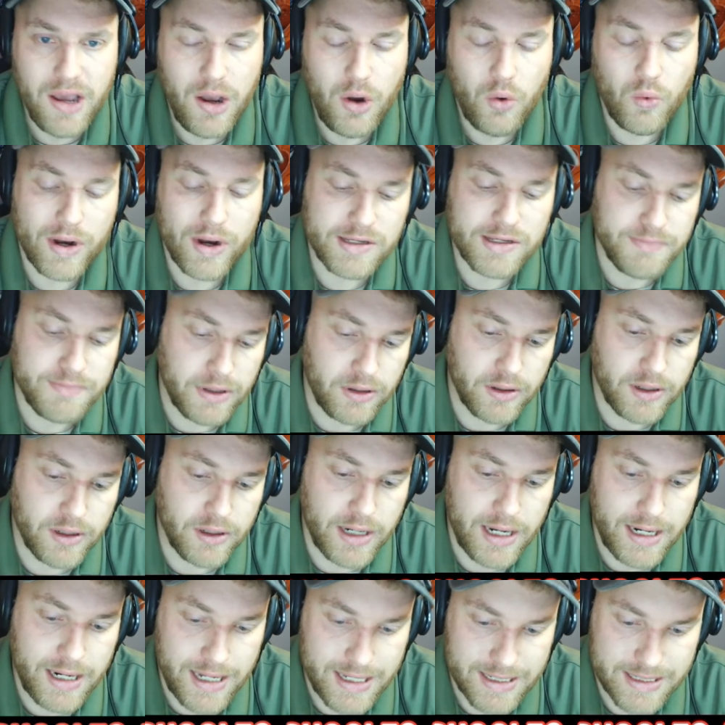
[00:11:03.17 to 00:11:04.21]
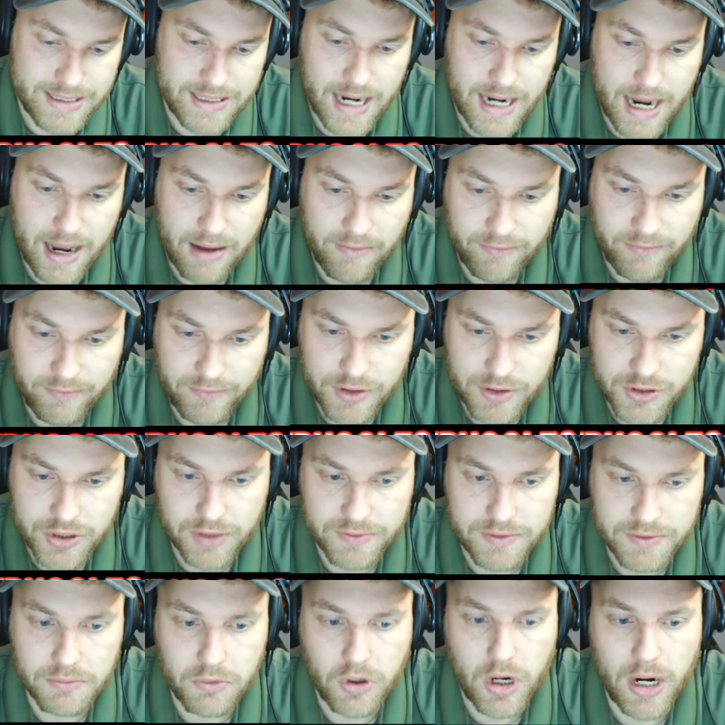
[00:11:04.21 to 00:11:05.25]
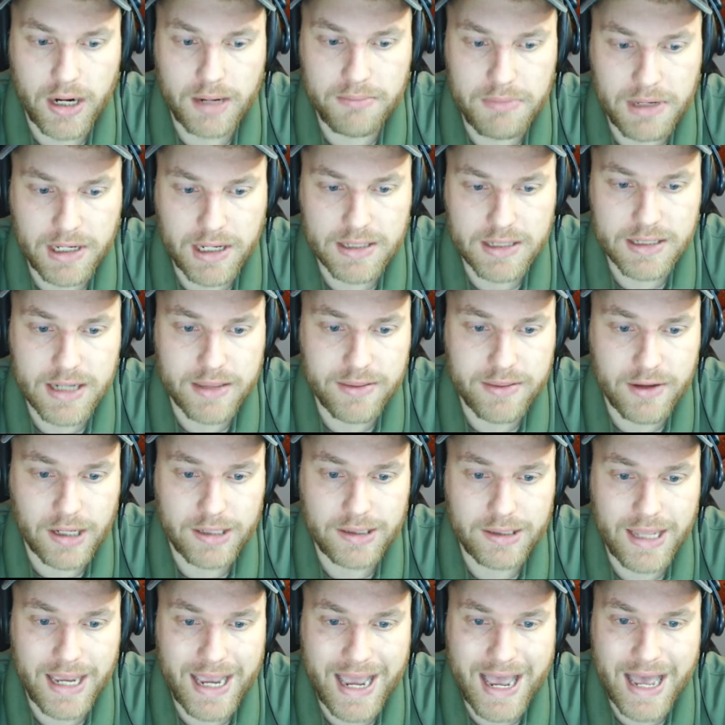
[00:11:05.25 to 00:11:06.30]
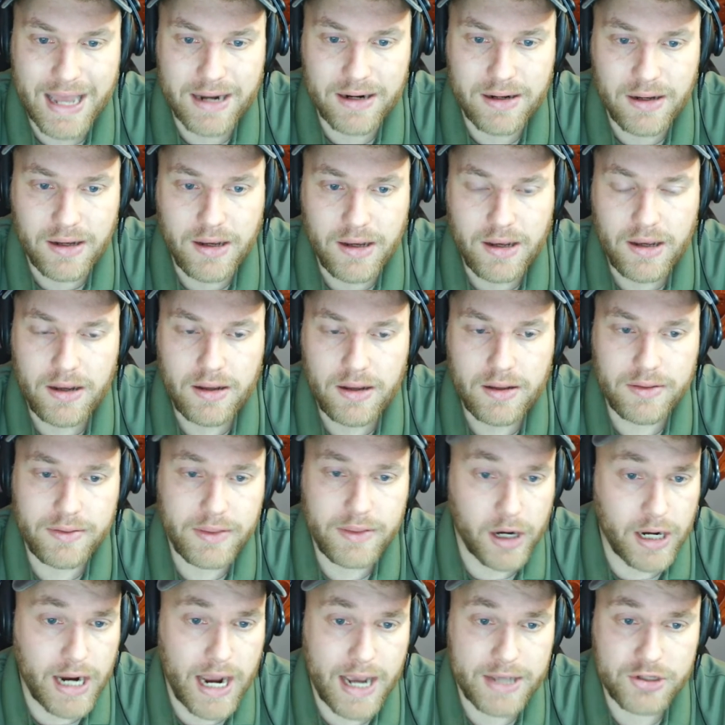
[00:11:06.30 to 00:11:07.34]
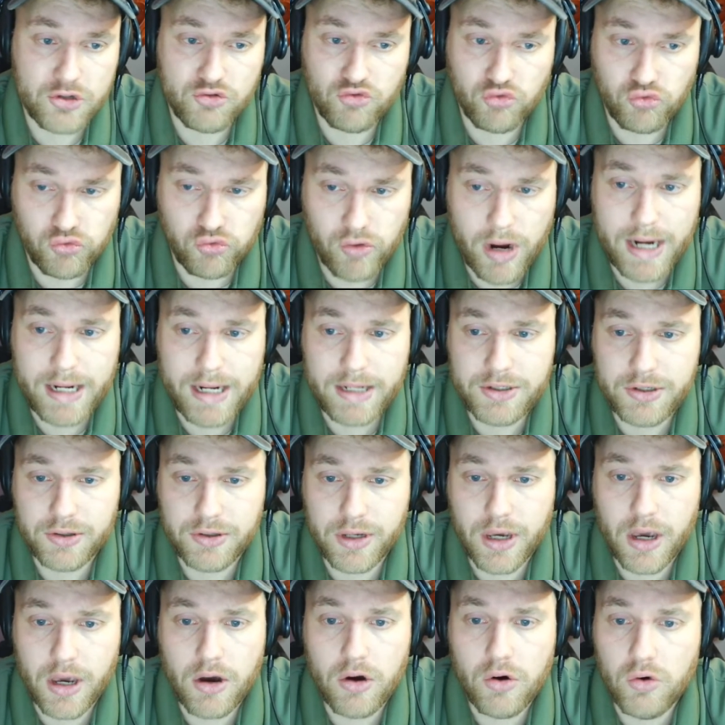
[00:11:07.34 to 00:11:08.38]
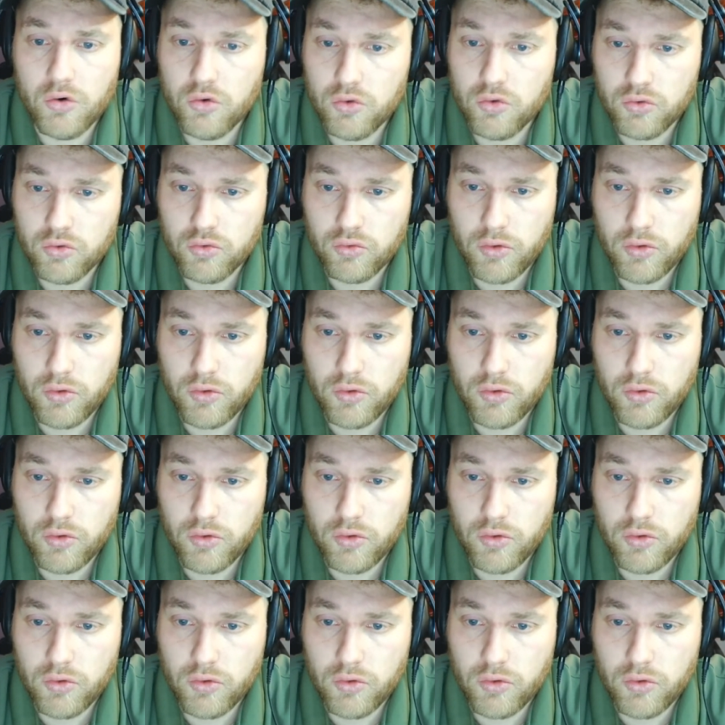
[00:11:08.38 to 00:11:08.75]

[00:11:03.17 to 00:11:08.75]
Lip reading: Wes Miller and his staff deserve some credit because I thought they had their guys ready to go,